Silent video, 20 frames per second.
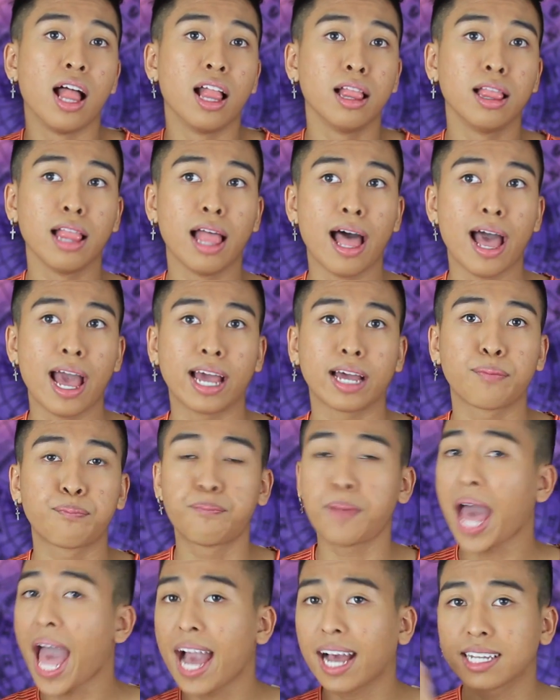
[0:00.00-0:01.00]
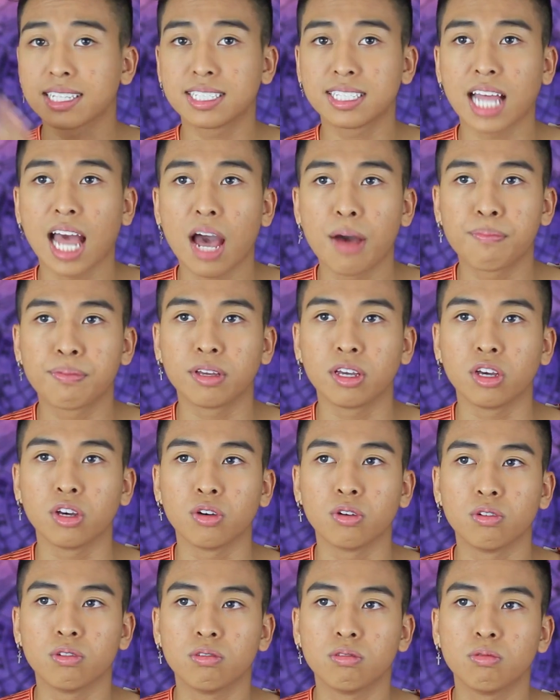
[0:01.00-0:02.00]
like backstab
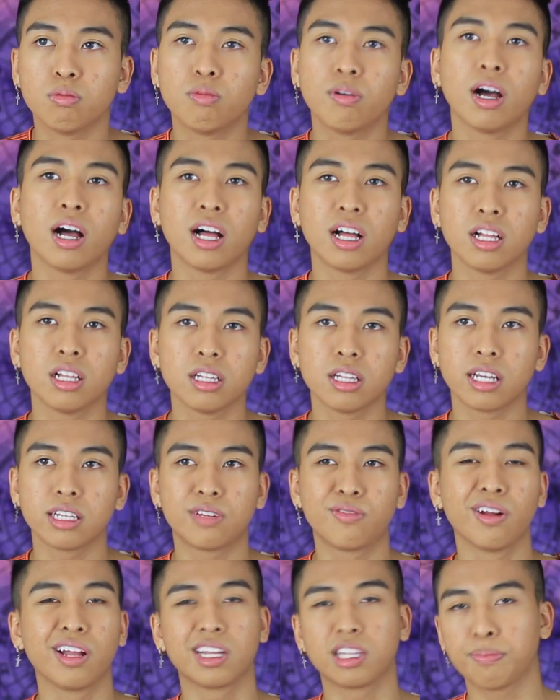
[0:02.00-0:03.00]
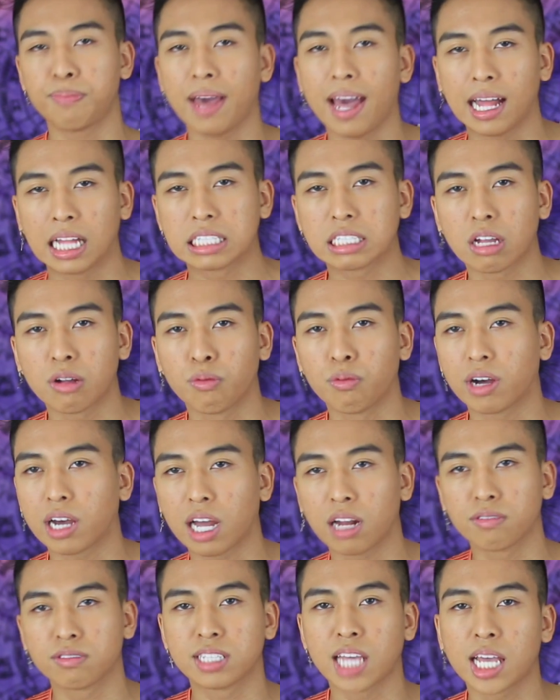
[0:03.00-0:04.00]
you. Well, it really depends on what
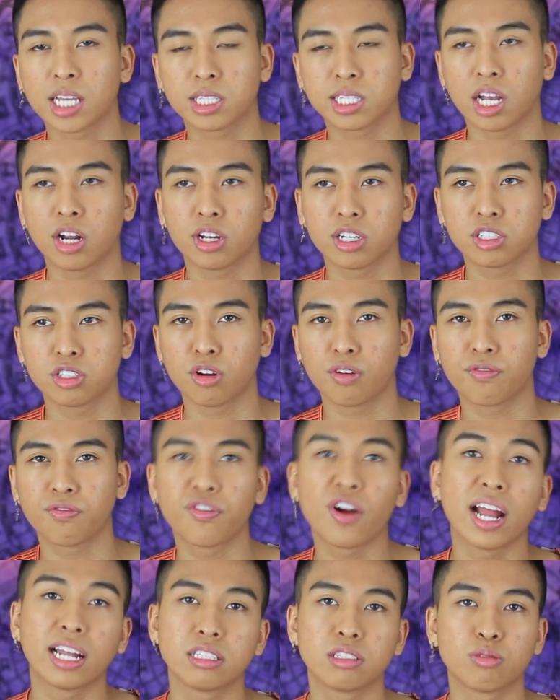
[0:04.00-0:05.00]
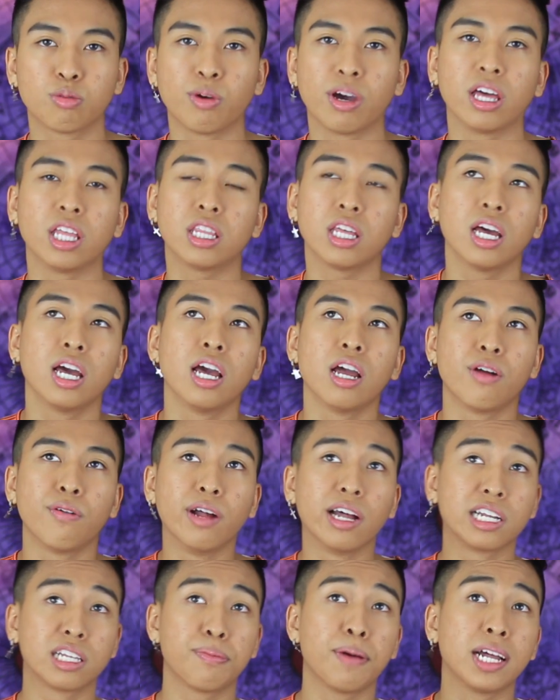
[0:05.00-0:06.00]
kind of Sagittarius you're friends with. It
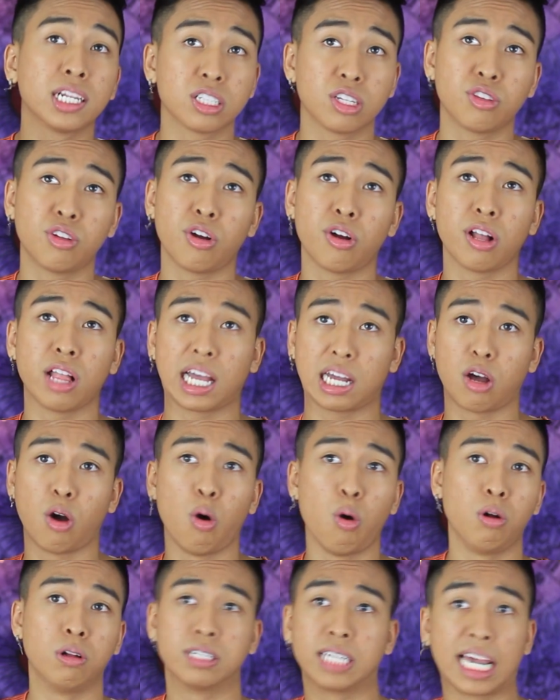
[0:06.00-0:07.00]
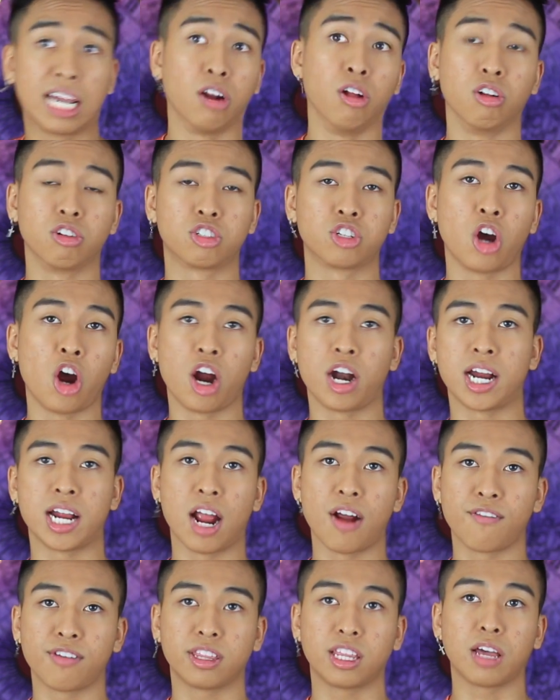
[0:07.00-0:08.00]
really depends on their like whole natal chart and
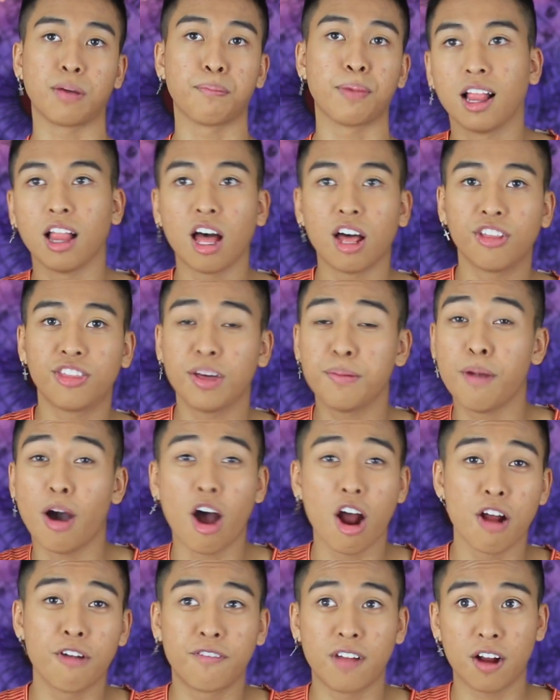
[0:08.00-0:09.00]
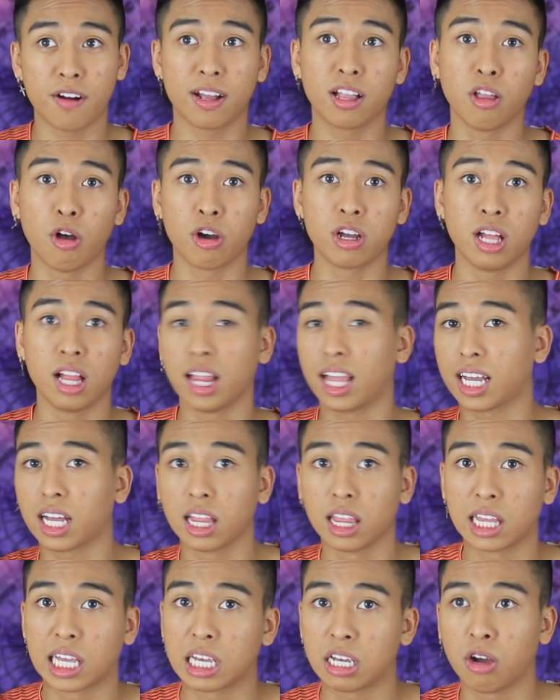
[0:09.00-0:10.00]
everything. A lot of them are very loyal, like a
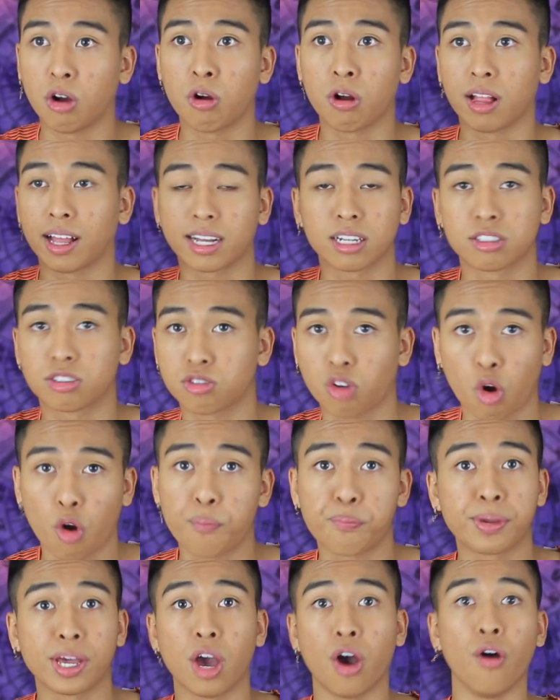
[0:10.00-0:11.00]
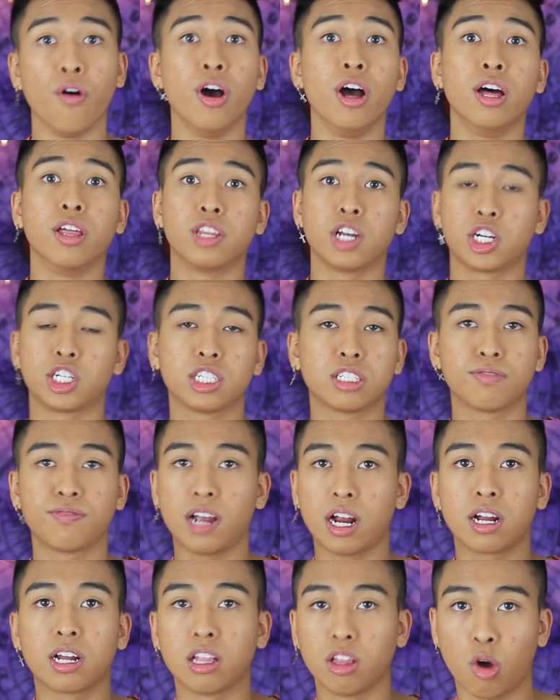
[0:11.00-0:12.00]
Leo or like a Scorpio. They're just
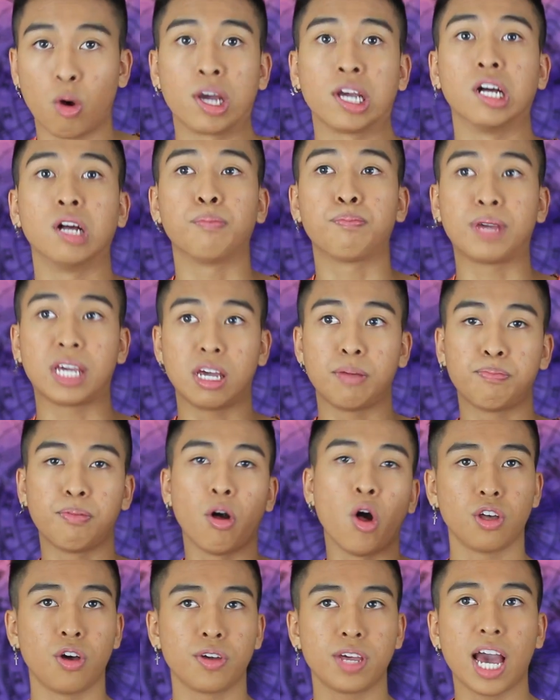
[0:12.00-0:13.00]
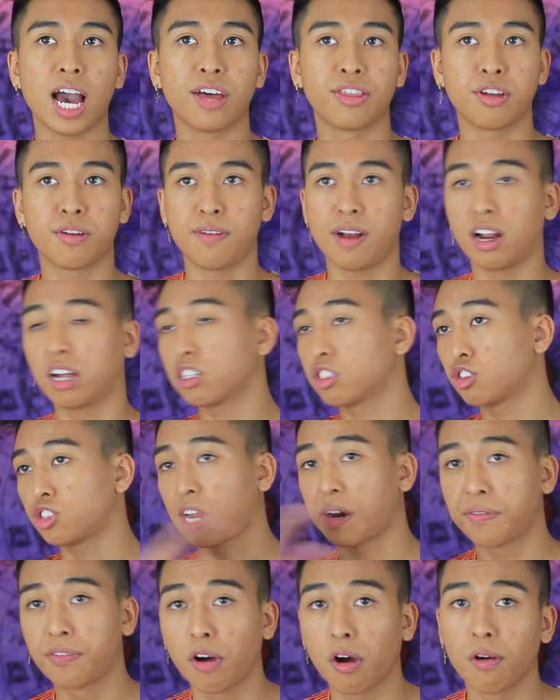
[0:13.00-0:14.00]
very loyal people. So yeah, they're very
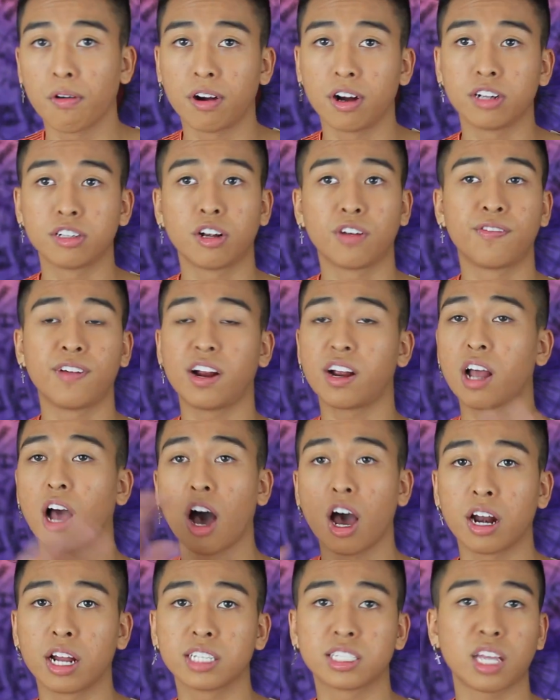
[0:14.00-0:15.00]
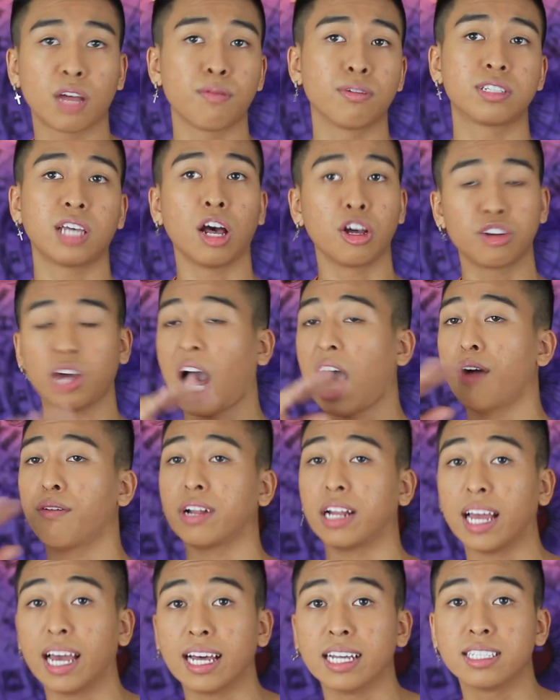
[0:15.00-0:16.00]
straightforward, they're very honest, they will tell you how
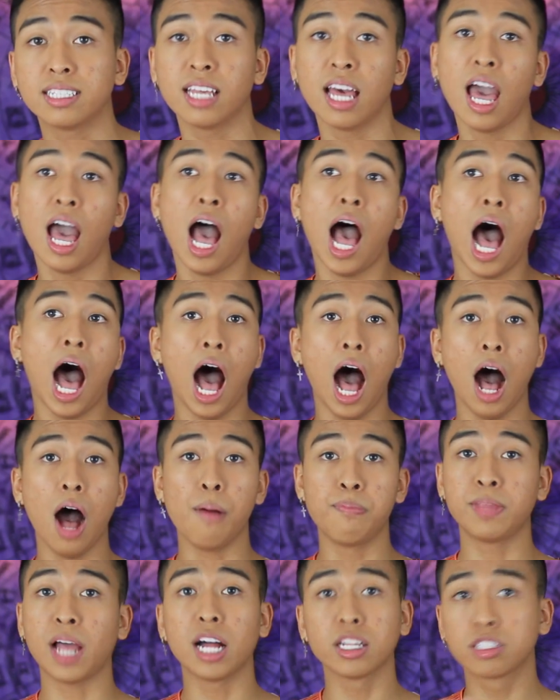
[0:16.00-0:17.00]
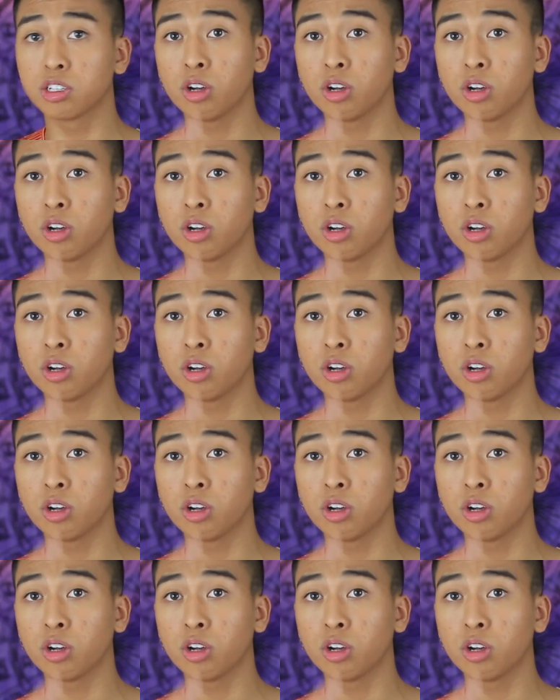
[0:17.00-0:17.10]
it is. Not